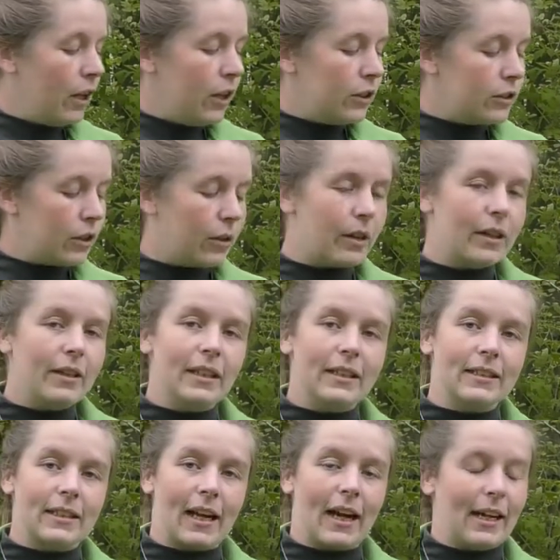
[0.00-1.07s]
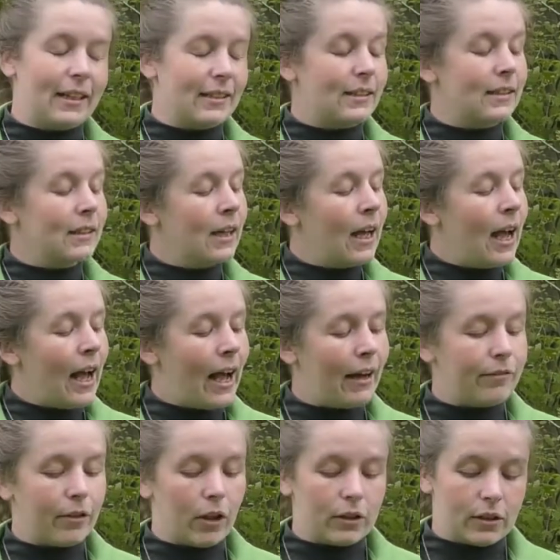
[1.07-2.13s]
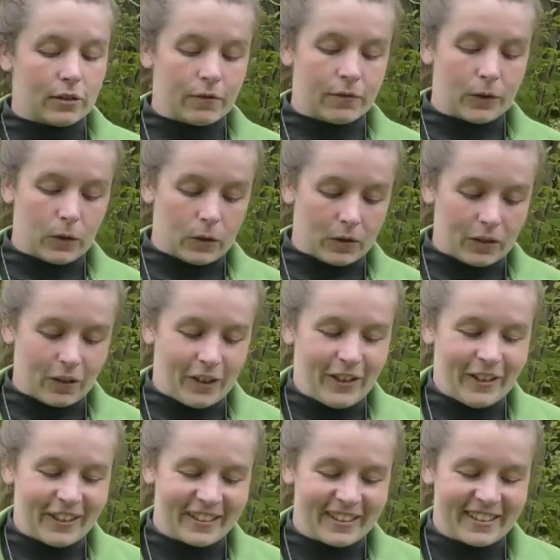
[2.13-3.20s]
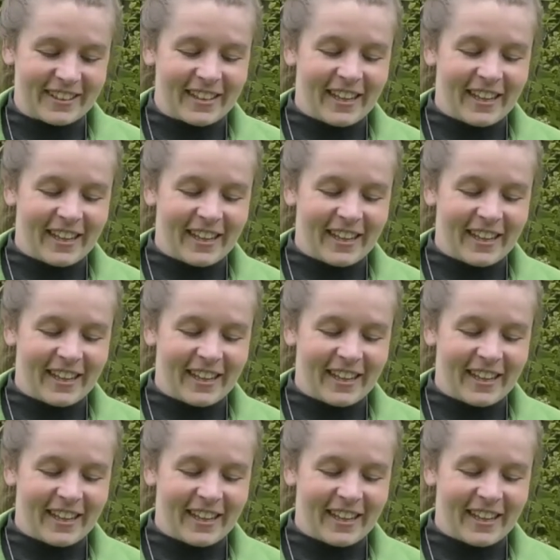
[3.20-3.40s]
so that these guys have lots of food source.